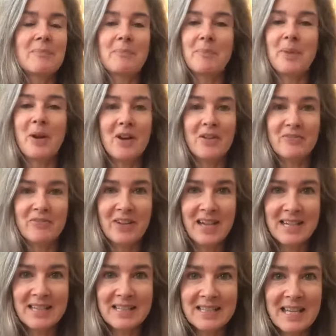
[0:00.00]

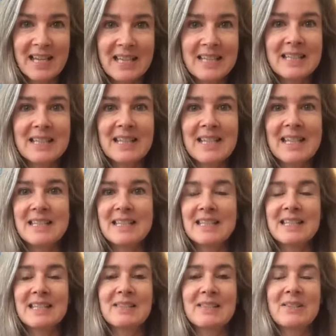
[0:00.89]
perfect, and
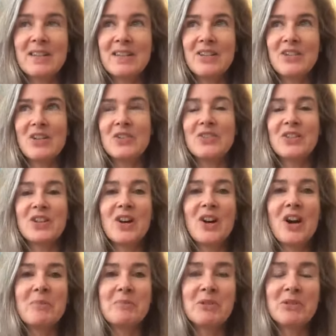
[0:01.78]
it's, you know, the
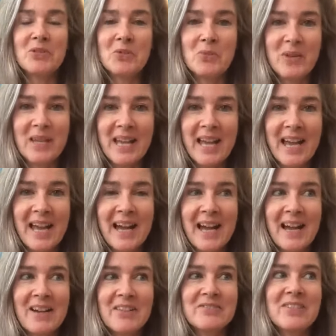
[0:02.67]
karma that we
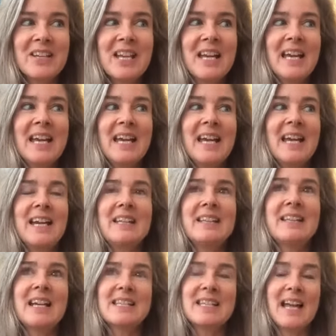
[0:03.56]
have, and
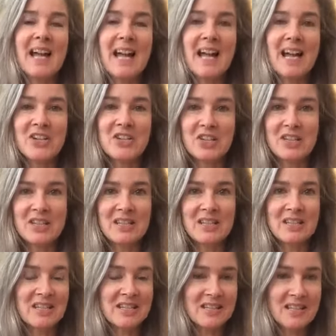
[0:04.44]
that's actually
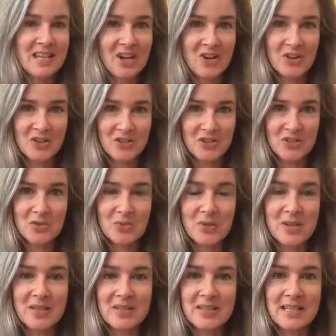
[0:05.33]
the secret to
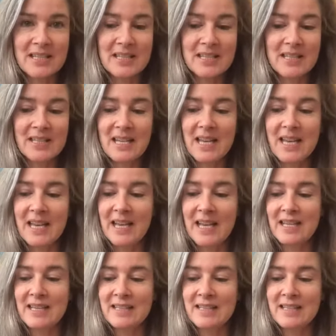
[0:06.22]
our destiny.